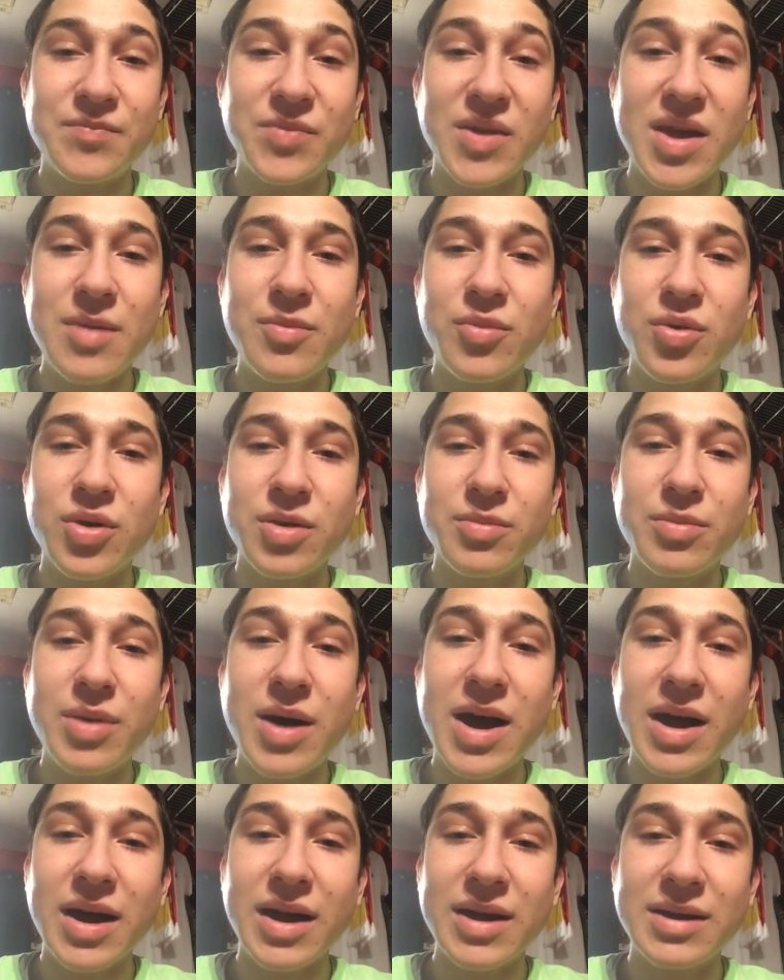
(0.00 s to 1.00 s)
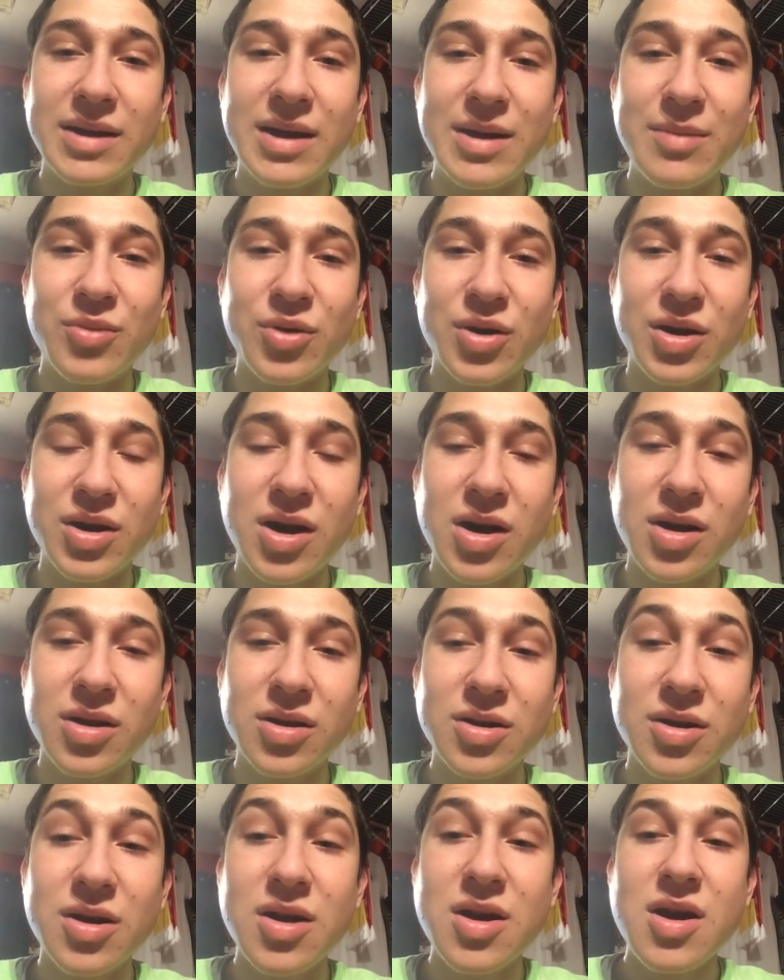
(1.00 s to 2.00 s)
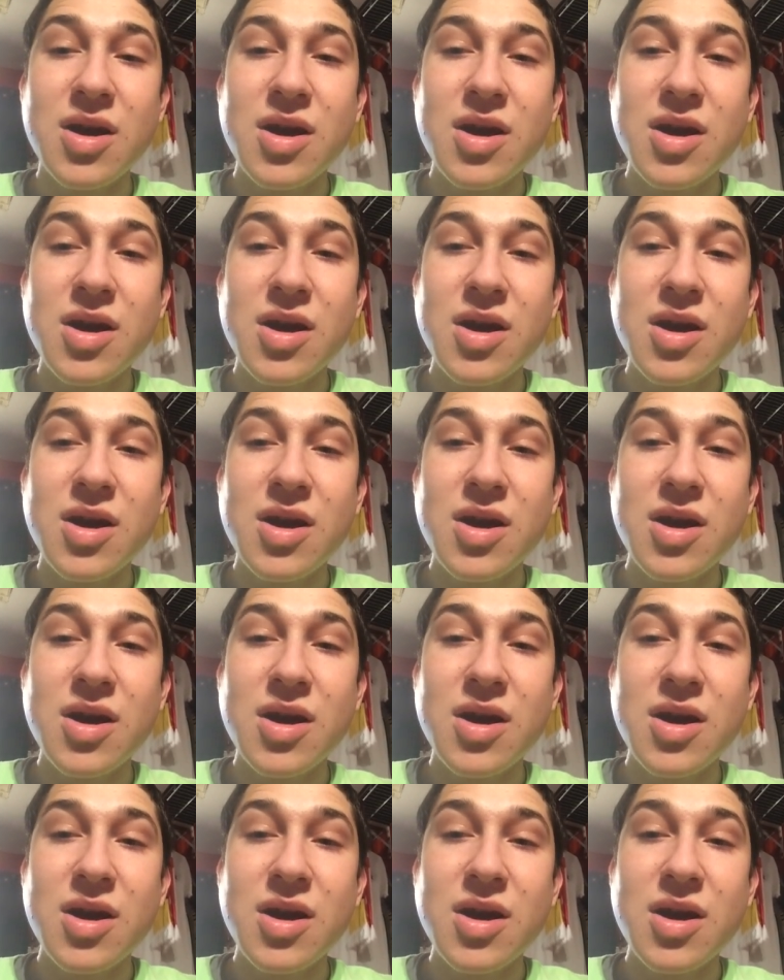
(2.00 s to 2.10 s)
Game Boy Pocket, Game Boy Color,